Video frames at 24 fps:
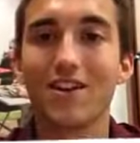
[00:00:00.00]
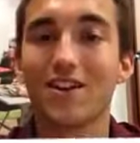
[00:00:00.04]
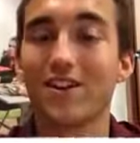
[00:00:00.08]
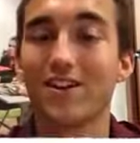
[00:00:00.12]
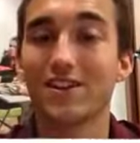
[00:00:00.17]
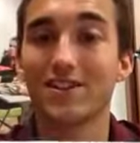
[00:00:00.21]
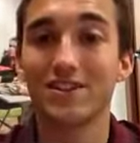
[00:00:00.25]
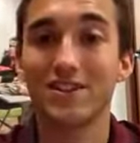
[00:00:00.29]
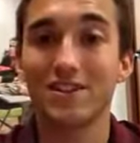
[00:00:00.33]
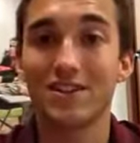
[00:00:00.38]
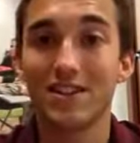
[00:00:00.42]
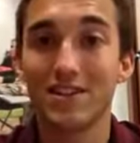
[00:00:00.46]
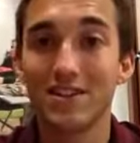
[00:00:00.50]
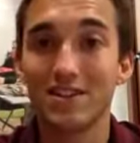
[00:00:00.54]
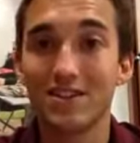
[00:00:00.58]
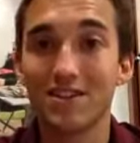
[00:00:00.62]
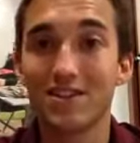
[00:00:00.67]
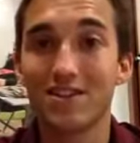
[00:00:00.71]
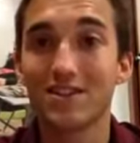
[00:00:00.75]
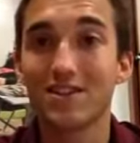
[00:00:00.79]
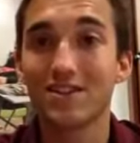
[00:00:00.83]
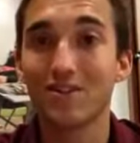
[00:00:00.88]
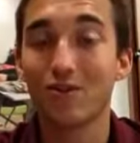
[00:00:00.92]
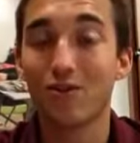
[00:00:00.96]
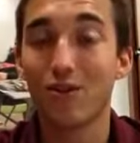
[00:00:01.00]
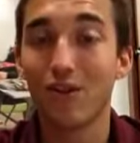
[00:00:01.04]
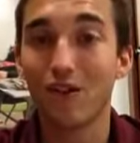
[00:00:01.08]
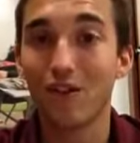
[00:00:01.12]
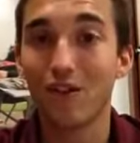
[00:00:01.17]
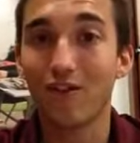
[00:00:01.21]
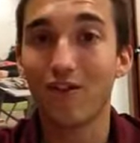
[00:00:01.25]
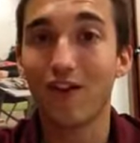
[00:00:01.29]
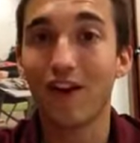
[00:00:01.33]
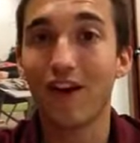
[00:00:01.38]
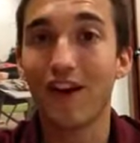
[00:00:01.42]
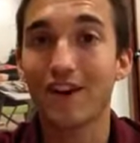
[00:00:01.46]
because this doesn't
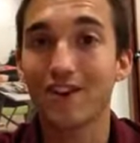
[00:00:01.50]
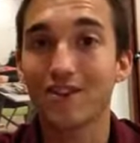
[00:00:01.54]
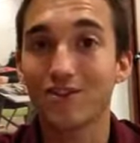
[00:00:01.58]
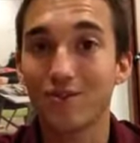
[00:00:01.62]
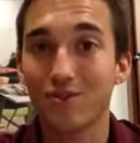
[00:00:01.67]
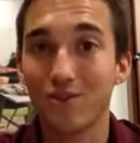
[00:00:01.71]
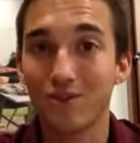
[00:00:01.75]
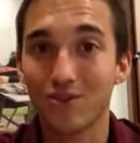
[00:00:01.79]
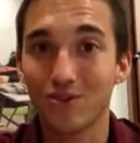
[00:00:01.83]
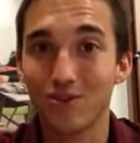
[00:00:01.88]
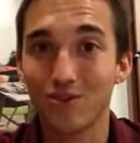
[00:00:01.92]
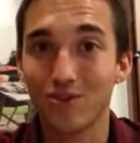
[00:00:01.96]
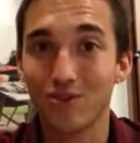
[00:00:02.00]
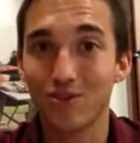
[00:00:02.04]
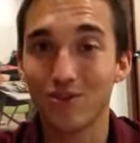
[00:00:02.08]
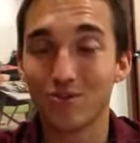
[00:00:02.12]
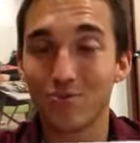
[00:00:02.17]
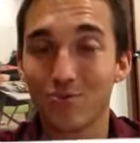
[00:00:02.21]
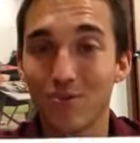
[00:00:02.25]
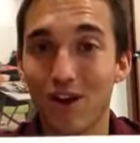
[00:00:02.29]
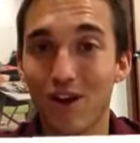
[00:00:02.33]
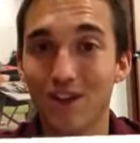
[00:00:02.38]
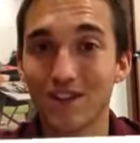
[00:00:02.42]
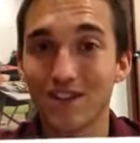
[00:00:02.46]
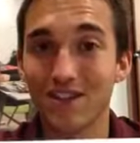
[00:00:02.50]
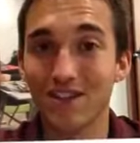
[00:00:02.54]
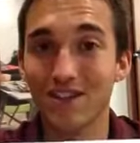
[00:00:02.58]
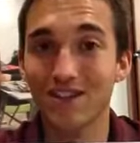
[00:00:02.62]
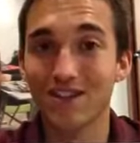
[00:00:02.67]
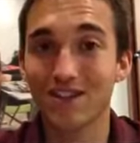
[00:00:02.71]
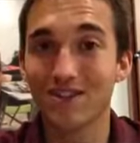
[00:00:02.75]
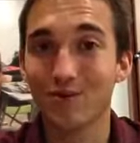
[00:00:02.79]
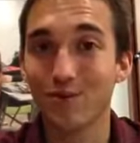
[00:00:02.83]
qualify as the registration process.